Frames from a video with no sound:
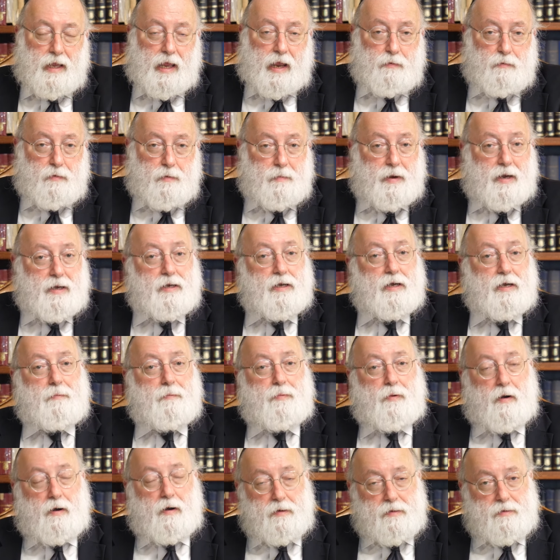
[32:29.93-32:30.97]
and remaining
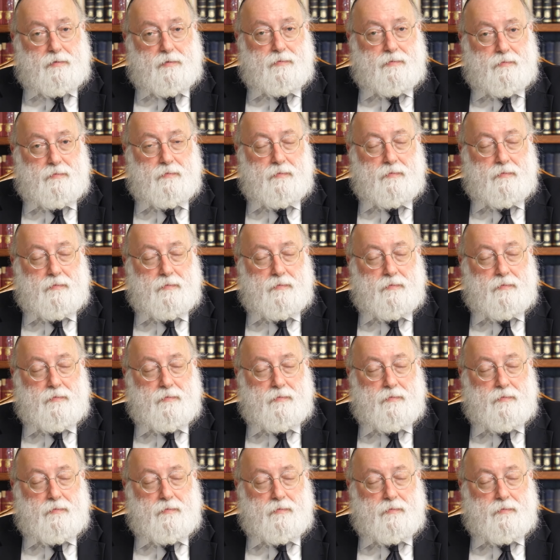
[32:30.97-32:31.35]
apart.